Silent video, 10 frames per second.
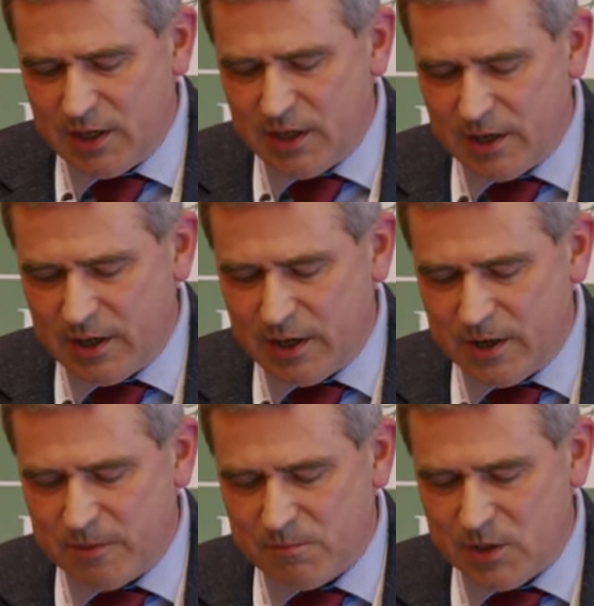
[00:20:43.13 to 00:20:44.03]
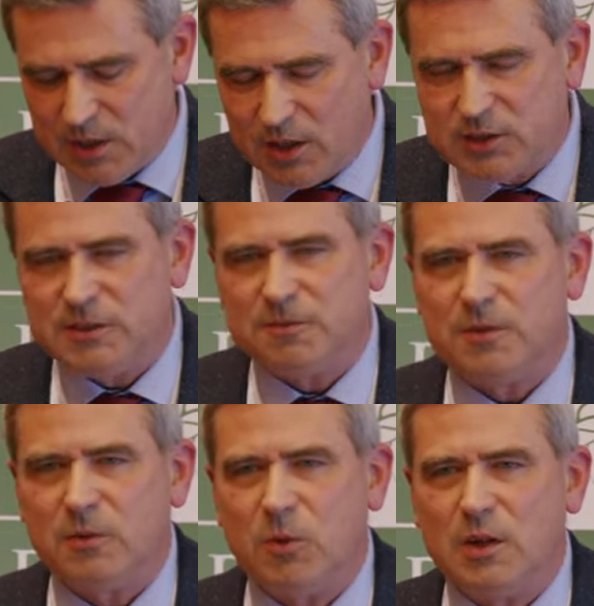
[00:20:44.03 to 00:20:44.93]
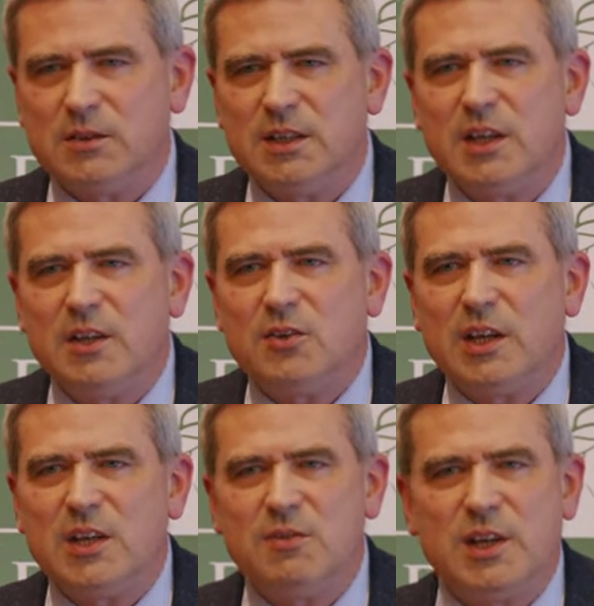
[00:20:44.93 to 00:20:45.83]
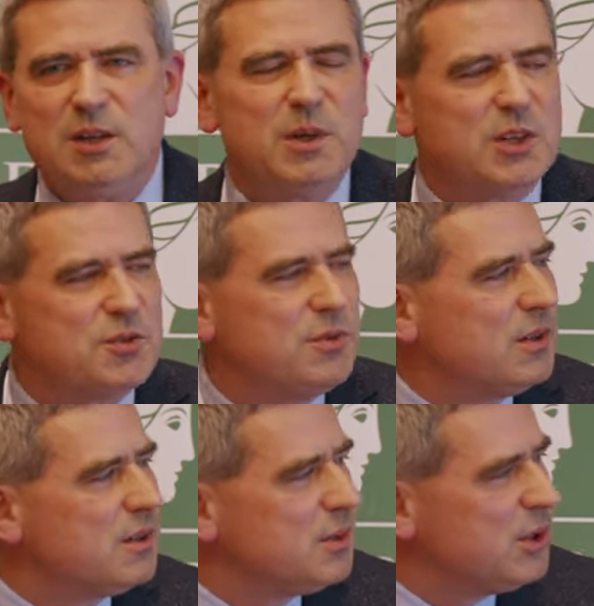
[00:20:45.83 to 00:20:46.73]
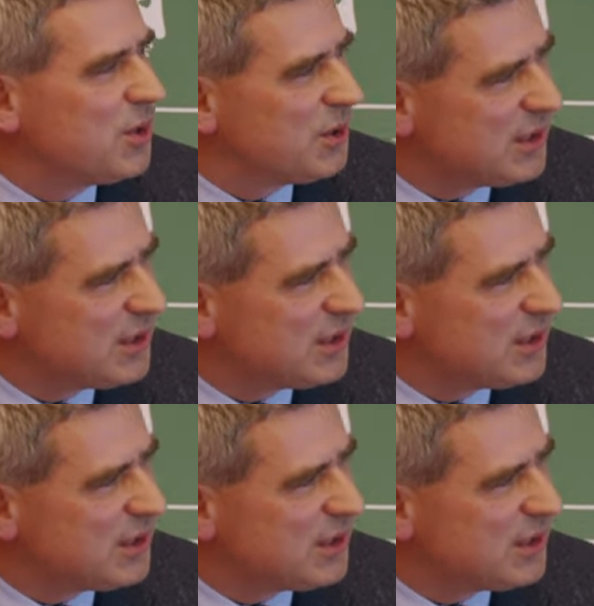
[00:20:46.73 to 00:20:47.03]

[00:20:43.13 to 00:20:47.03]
a relative one. Thank you very much for your